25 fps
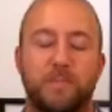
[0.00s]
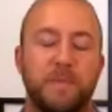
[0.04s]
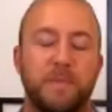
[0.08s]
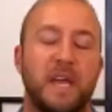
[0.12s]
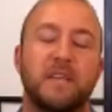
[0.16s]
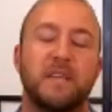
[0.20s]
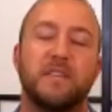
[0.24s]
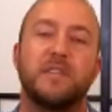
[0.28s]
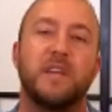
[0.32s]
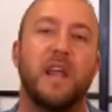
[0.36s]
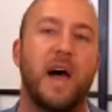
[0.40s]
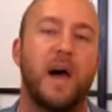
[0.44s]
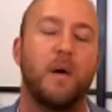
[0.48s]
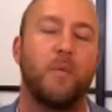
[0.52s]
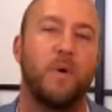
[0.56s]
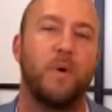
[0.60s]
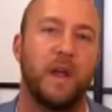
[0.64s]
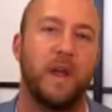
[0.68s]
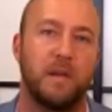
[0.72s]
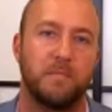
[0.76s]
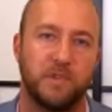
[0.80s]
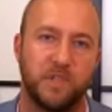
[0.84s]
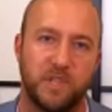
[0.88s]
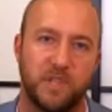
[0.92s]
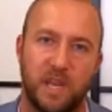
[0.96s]
That is not what
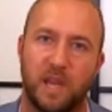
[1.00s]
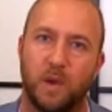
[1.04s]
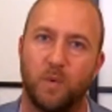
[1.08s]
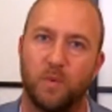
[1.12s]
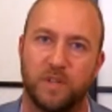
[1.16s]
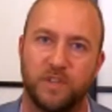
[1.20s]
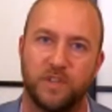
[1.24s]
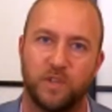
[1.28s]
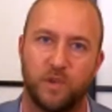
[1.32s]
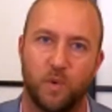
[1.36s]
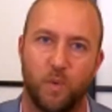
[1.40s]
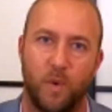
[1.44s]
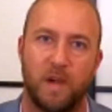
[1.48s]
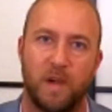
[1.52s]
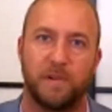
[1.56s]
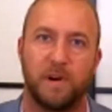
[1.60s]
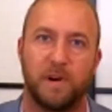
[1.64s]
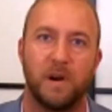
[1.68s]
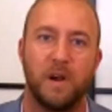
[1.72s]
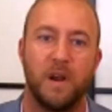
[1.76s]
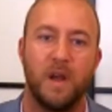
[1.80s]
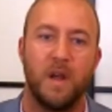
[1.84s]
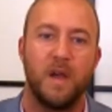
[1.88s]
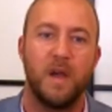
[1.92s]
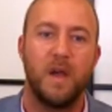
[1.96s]
I'm saying whatsoever.